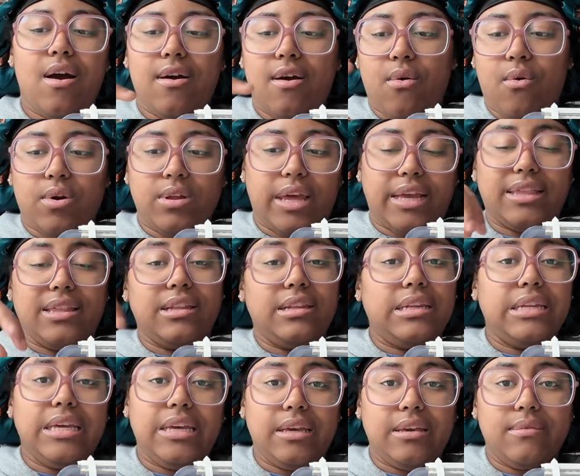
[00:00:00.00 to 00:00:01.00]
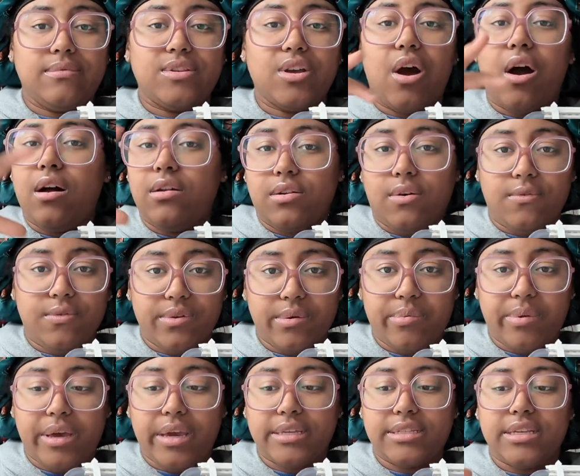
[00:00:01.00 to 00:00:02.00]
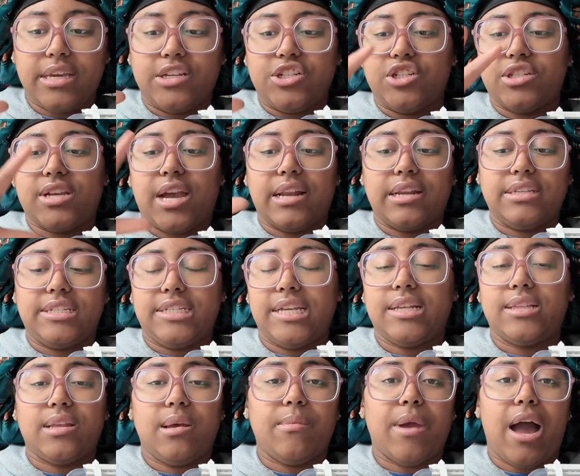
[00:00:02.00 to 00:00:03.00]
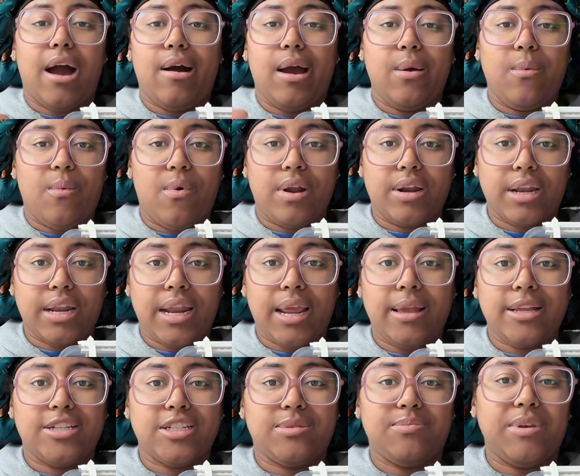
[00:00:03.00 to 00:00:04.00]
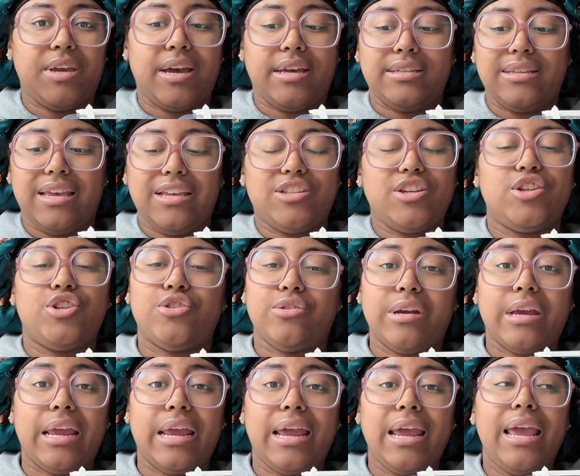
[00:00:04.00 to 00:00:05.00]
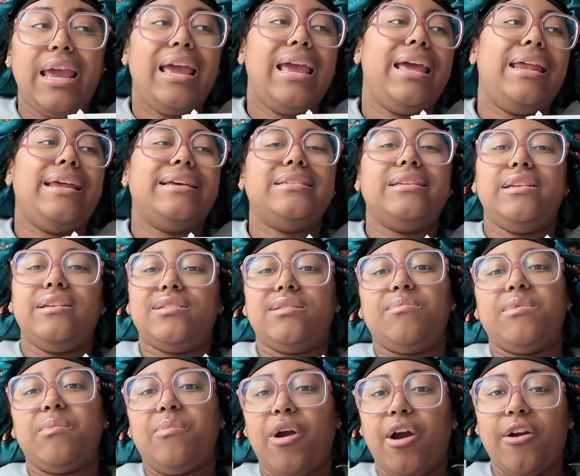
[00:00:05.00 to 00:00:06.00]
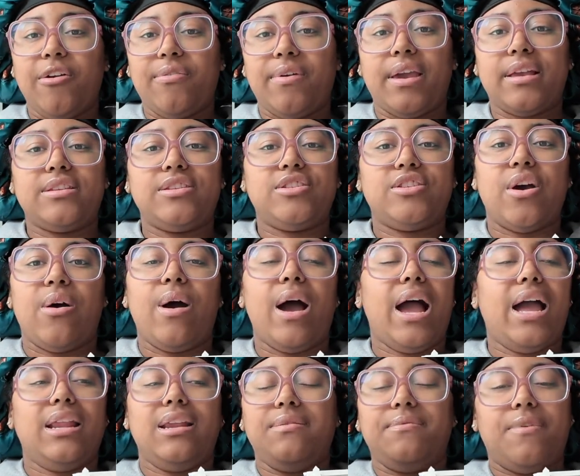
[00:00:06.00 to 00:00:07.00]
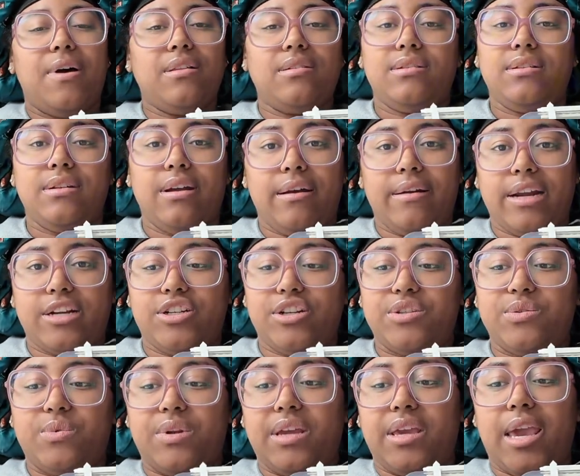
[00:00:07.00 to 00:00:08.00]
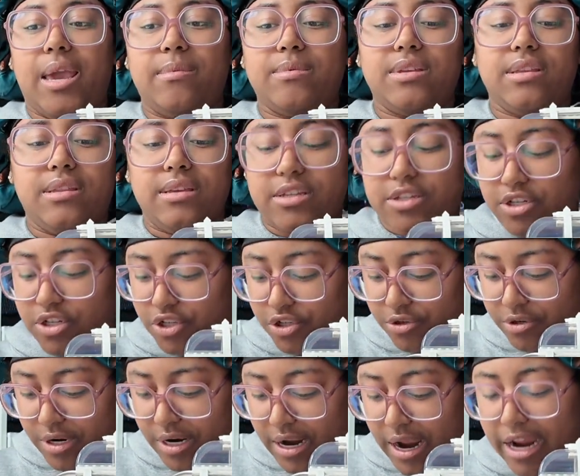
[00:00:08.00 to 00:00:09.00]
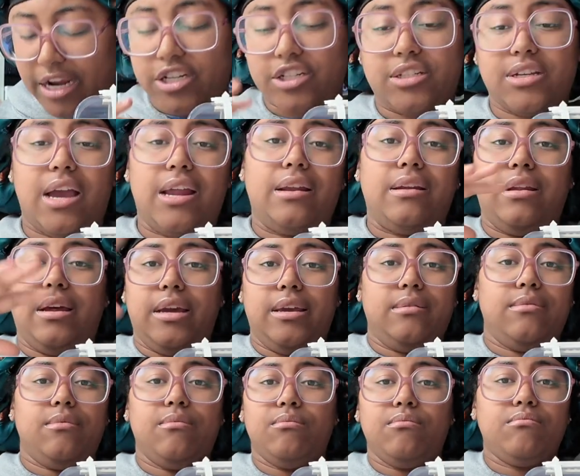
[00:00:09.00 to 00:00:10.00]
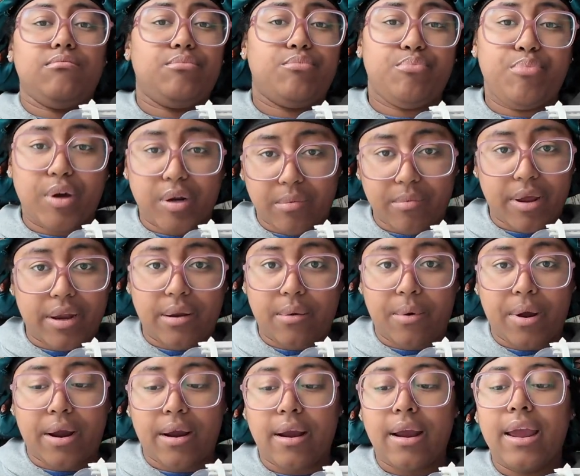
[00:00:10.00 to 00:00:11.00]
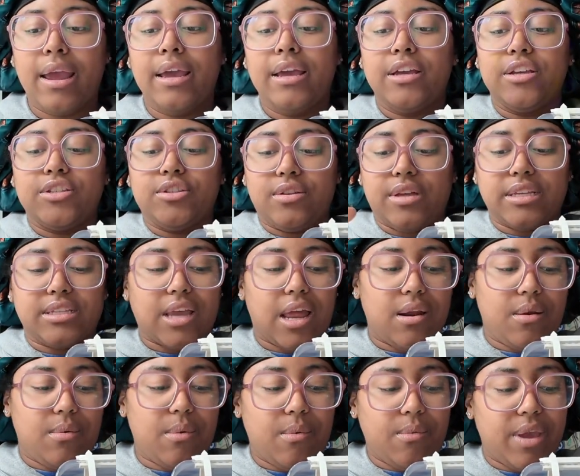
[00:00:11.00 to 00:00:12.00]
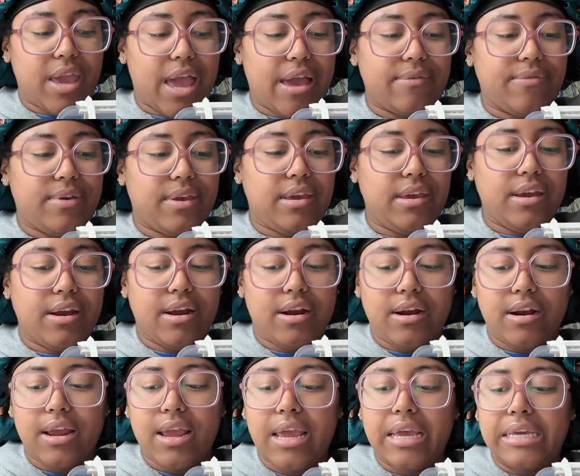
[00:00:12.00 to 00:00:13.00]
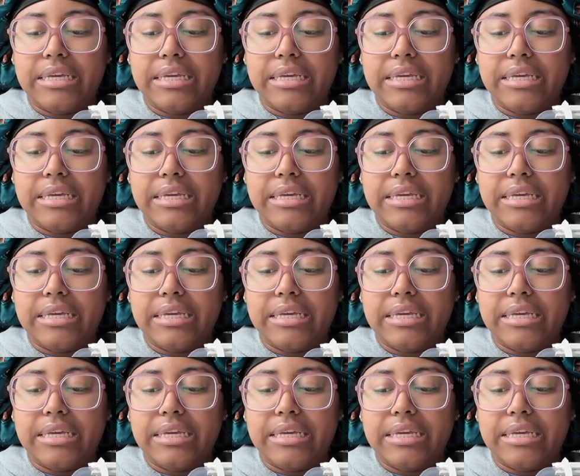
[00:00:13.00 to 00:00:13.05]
or like the leaves all over the place and just kind of stick them how I wanted it, just because it's a tree. It doesn't need to be perfect. So I didn't follow the directions when it came to this tree. I just kind of like put them anywhere. So that's kind of what we have here.